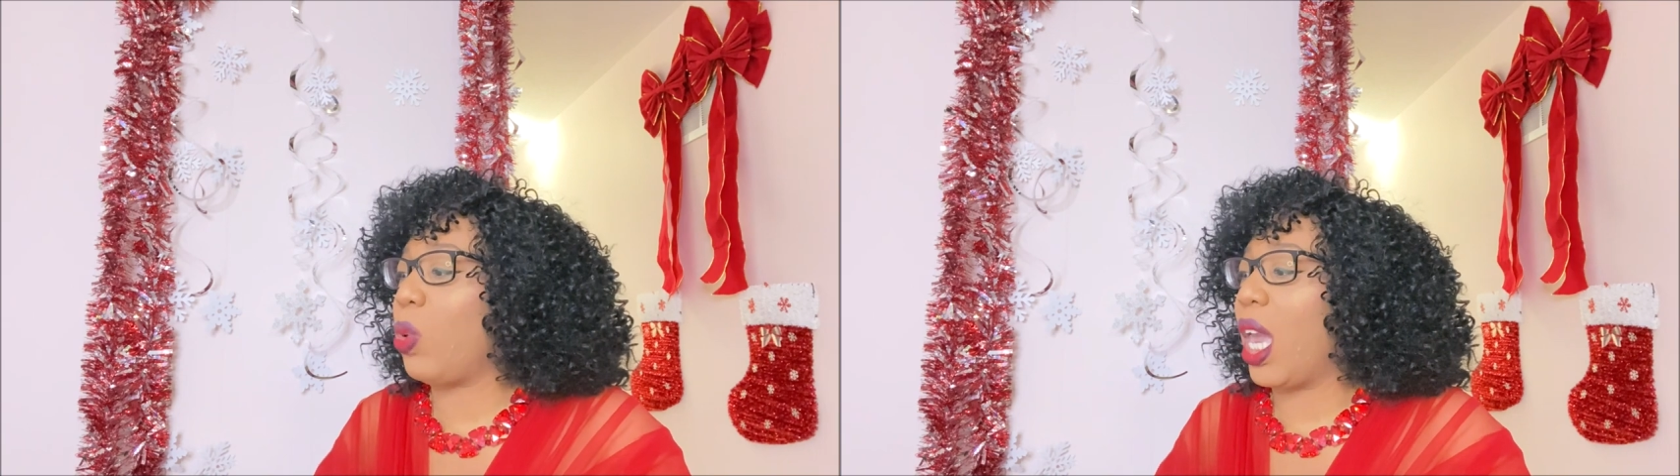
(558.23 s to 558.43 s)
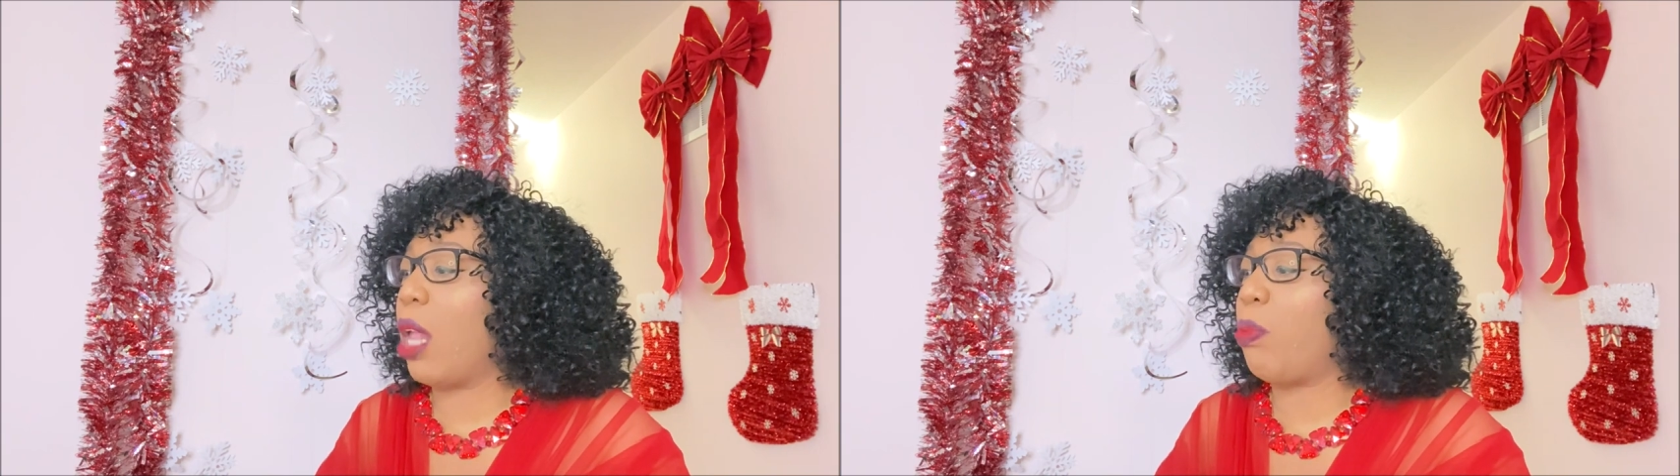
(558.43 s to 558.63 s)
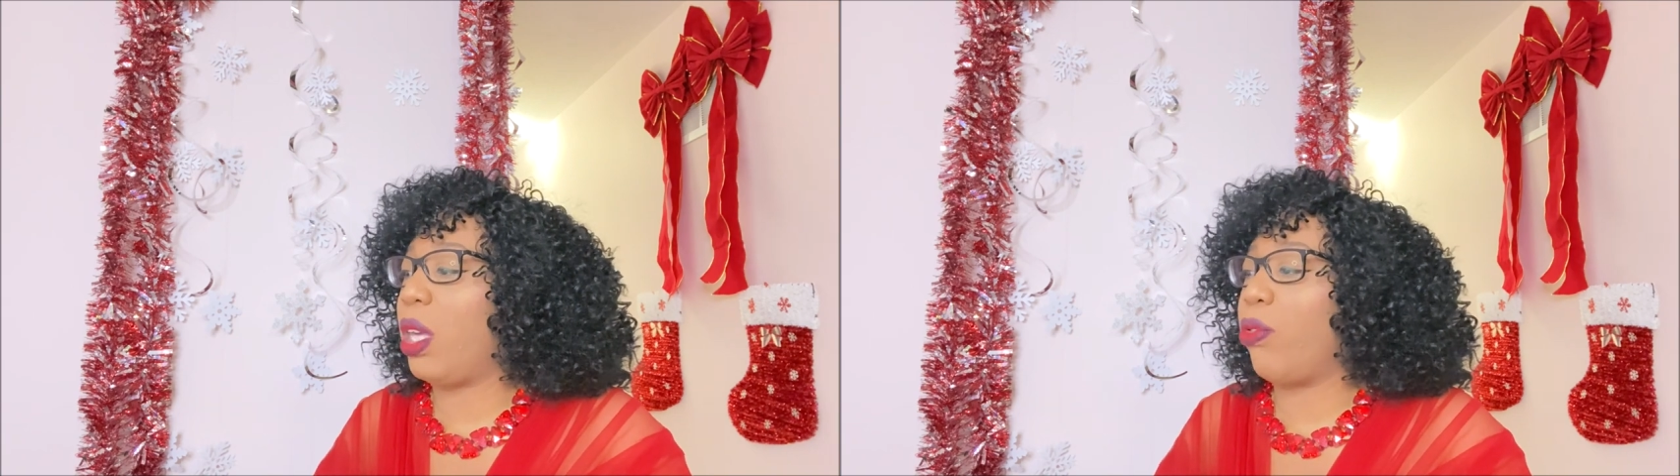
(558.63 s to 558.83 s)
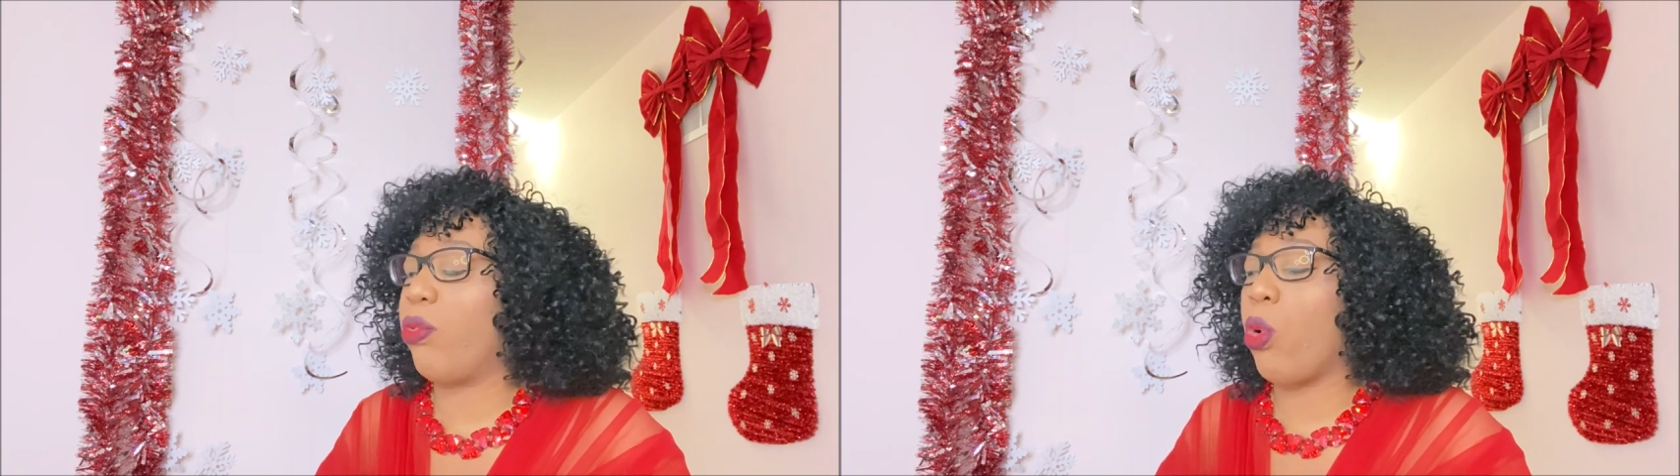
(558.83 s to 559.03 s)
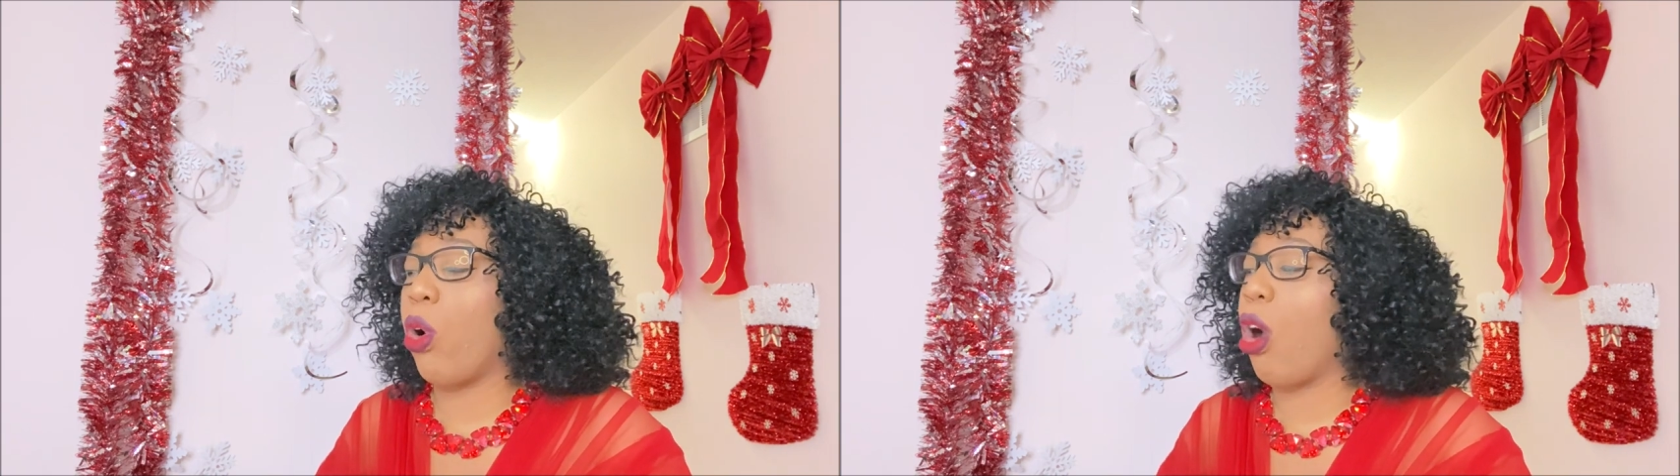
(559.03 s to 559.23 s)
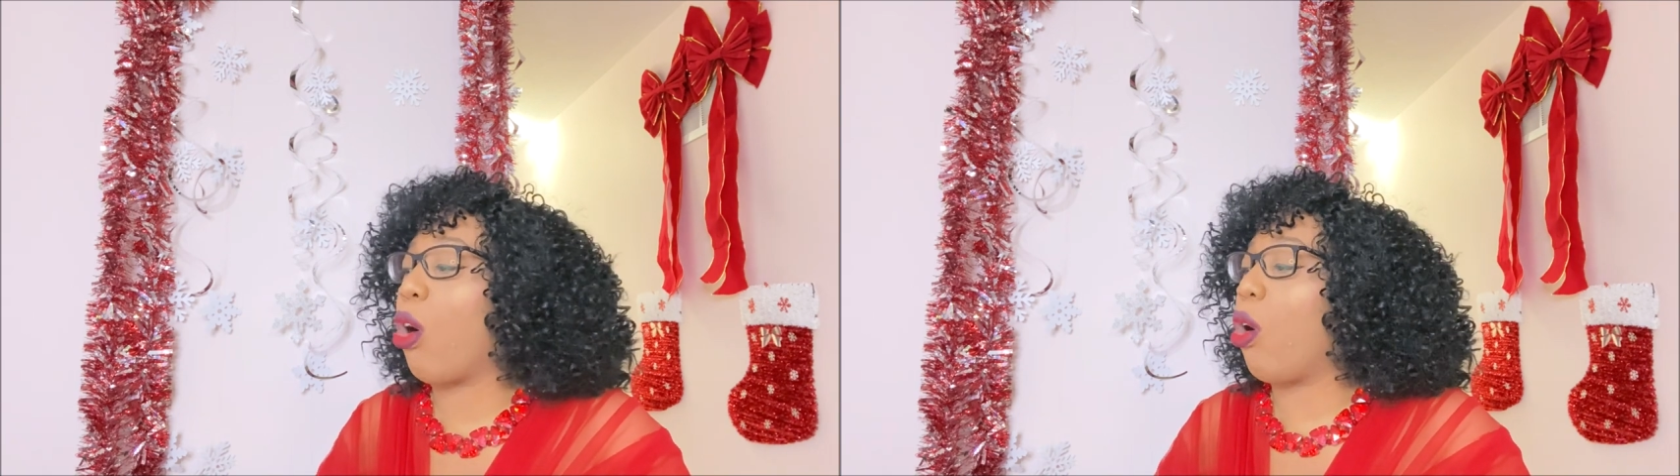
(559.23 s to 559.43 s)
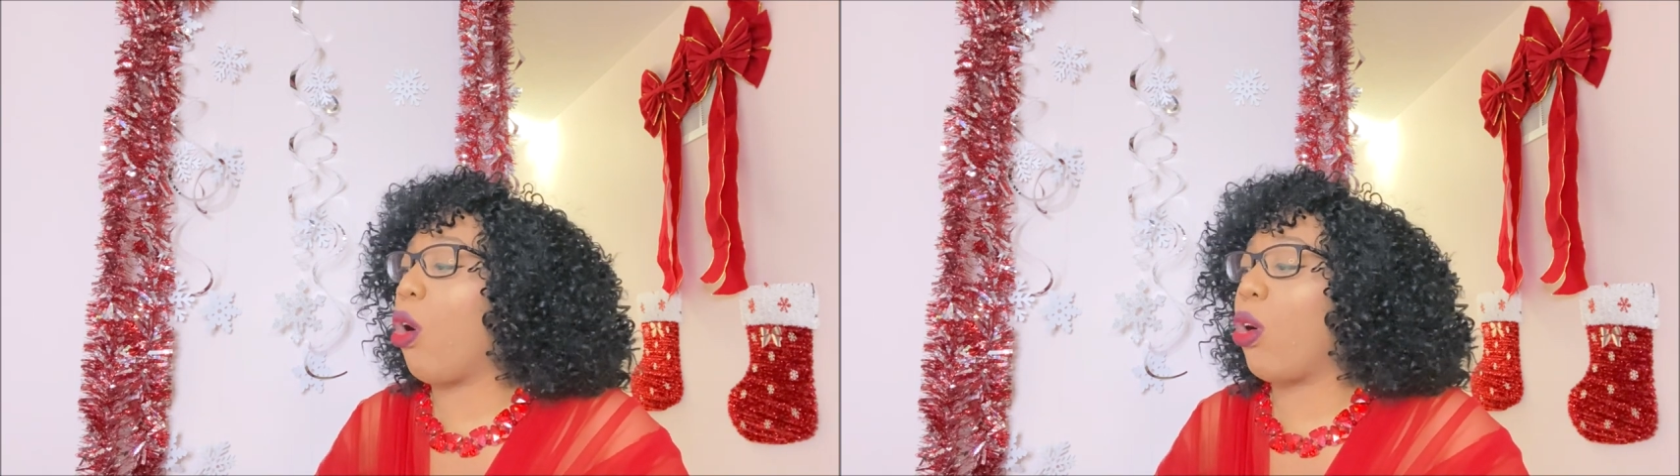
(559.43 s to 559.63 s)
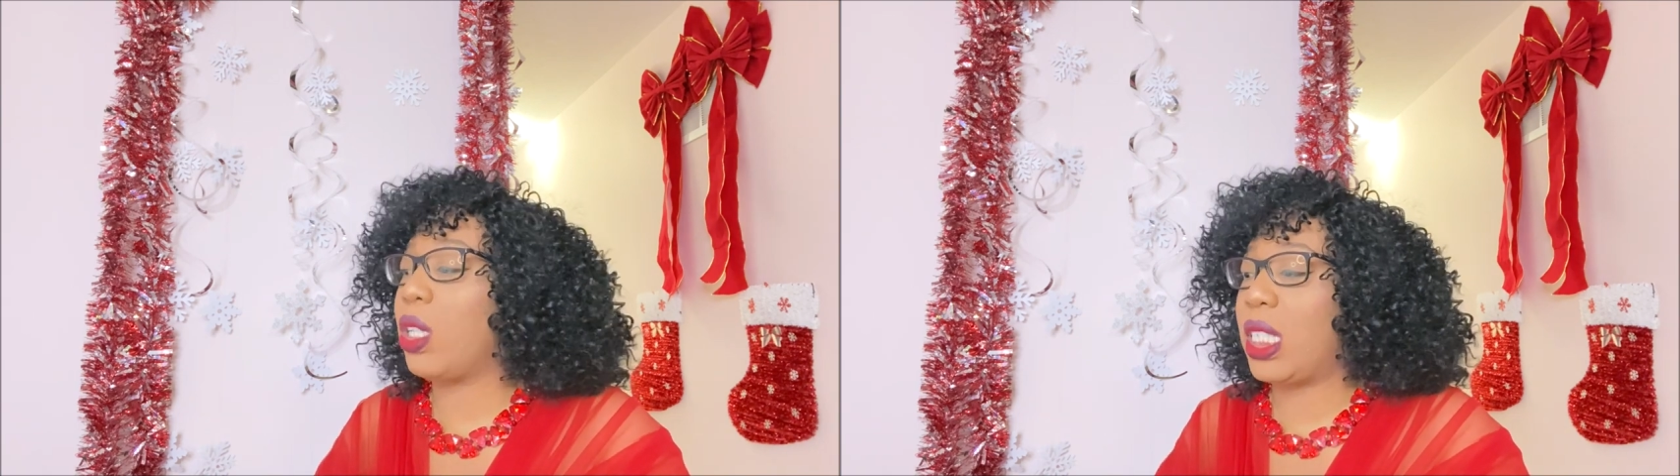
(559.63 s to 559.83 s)
we had before are
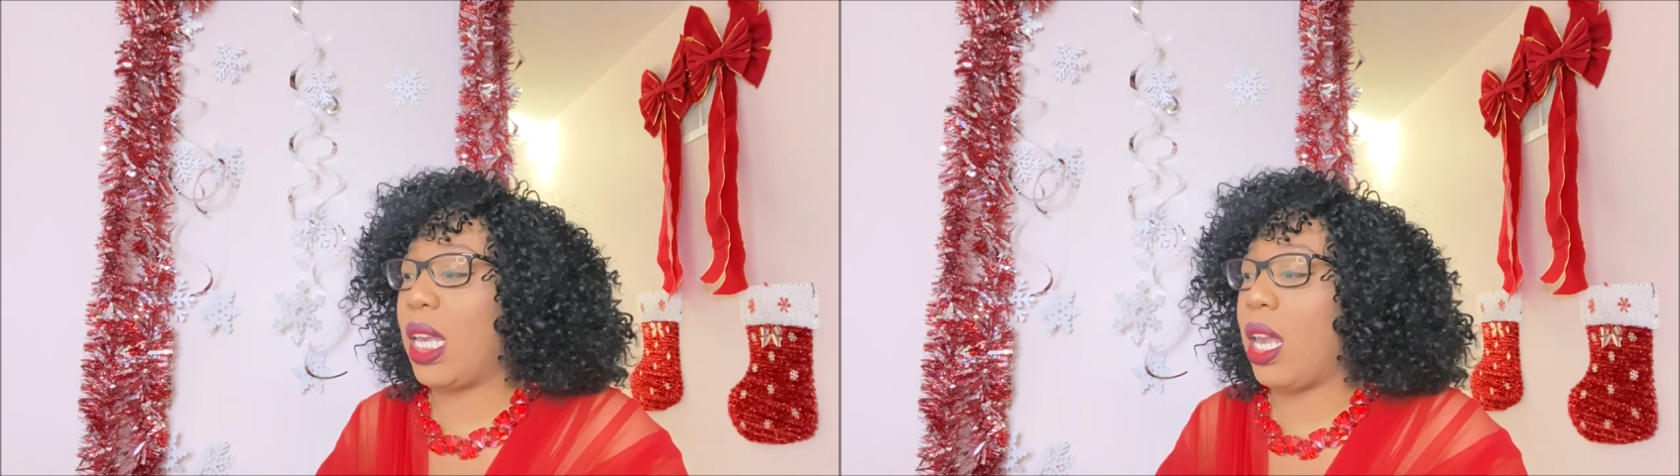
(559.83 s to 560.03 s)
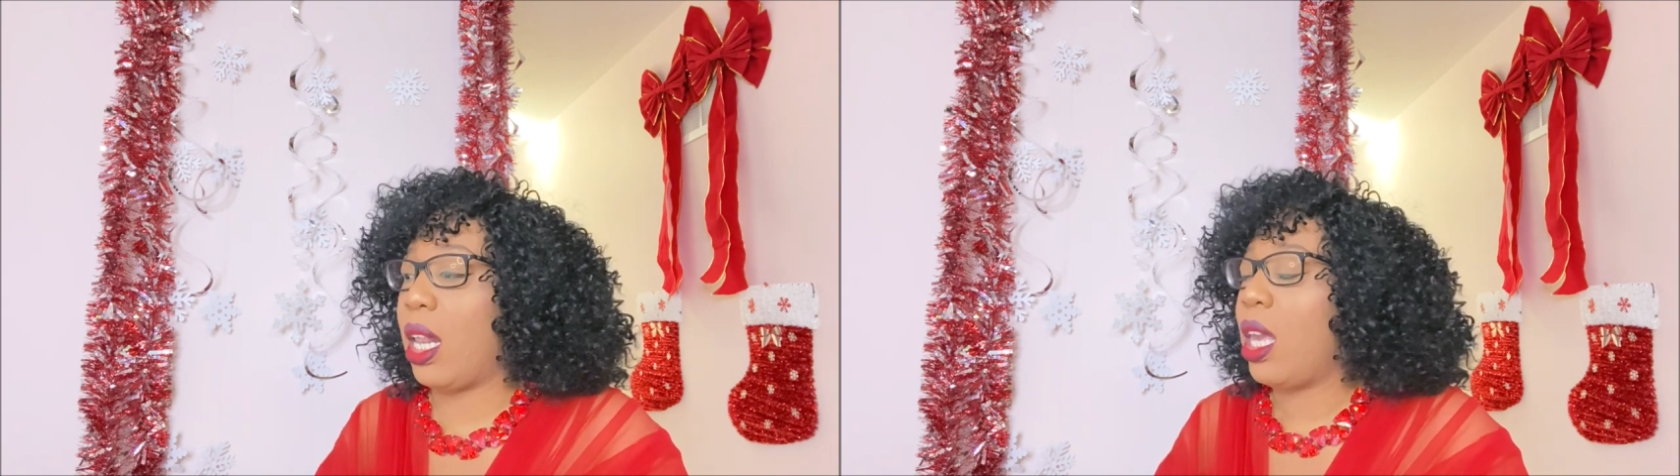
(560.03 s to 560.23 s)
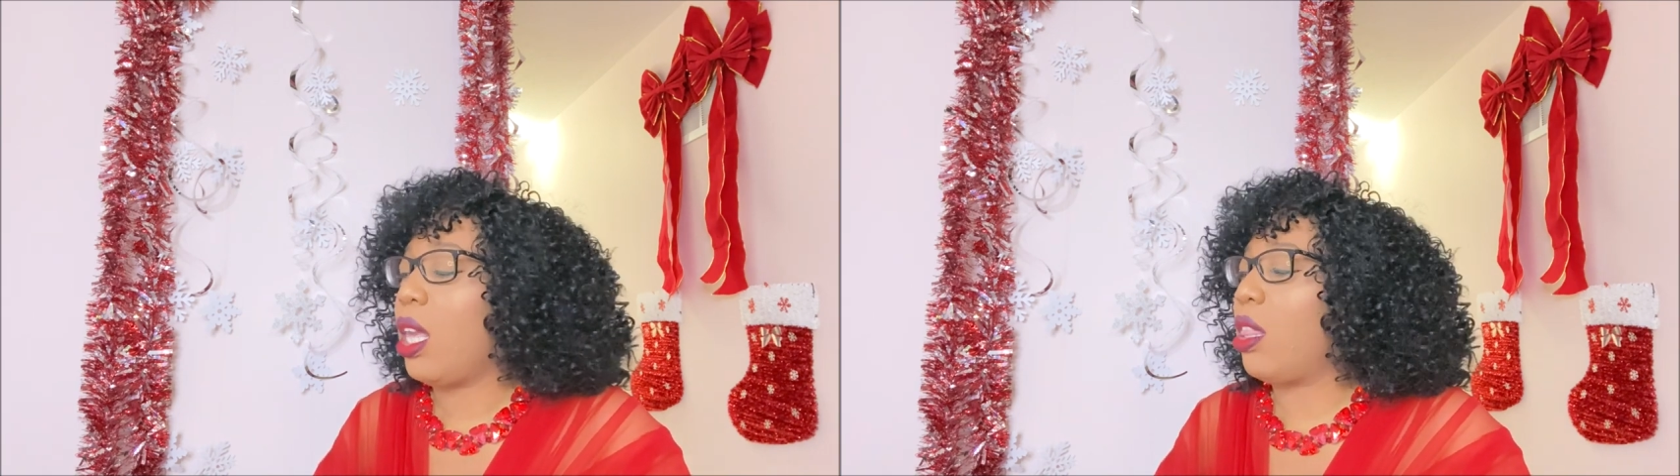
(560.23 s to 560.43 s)
all dead.